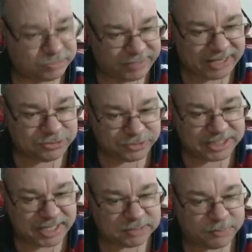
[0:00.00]
3 extra
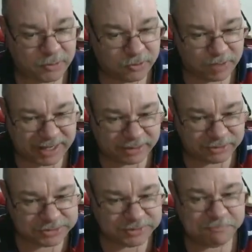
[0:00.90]
attacks per
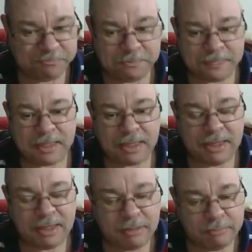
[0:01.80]
round.
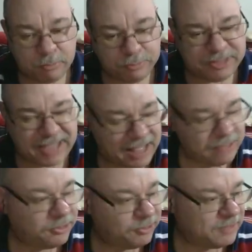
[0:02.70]
But the
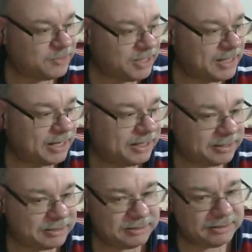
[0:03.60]
other thing that you're
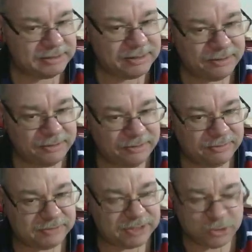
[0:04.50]
getting
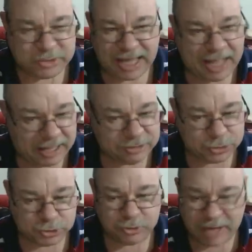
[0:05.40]
that you can't
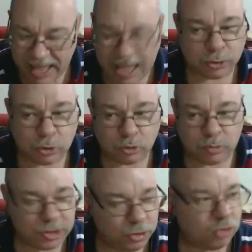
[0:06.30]
do at all
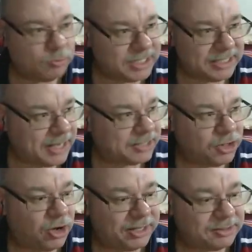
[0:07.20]
with a normal kinetic
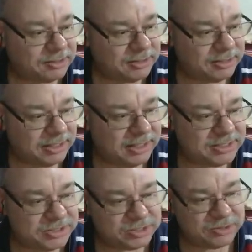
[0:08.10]
knight
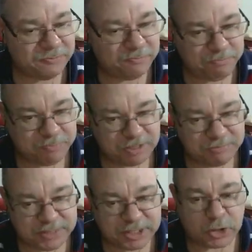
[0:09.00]
is,
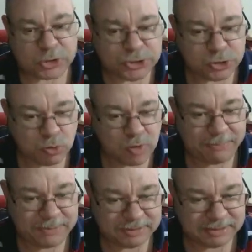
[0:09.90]
because your
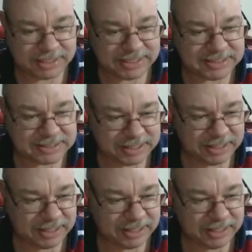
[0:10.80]
weapon is
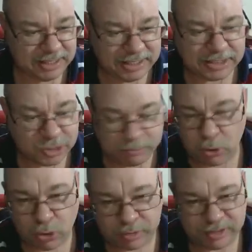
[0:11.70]

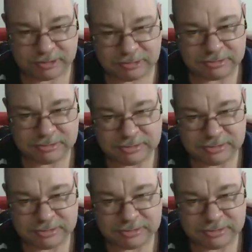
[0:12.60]
incorporeal,